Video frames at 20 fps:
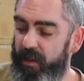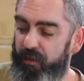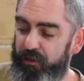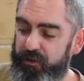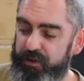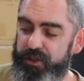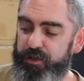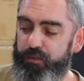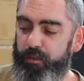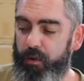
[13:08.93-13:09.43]

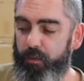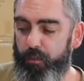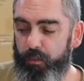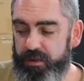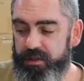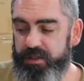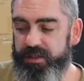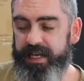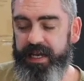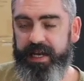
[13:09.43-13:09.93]
This is what
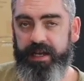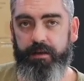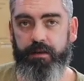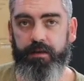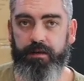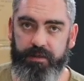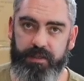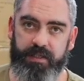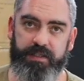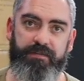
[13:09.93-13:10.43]
wood stain
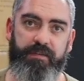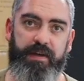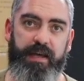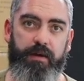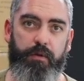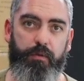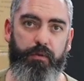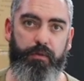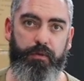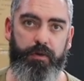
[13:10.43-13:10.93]
does for
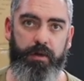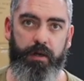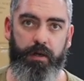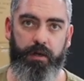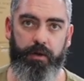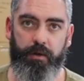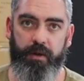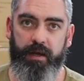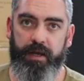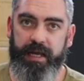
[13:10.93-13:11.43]
Hagglethorn
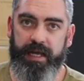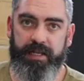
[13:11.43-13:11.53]
Hollow.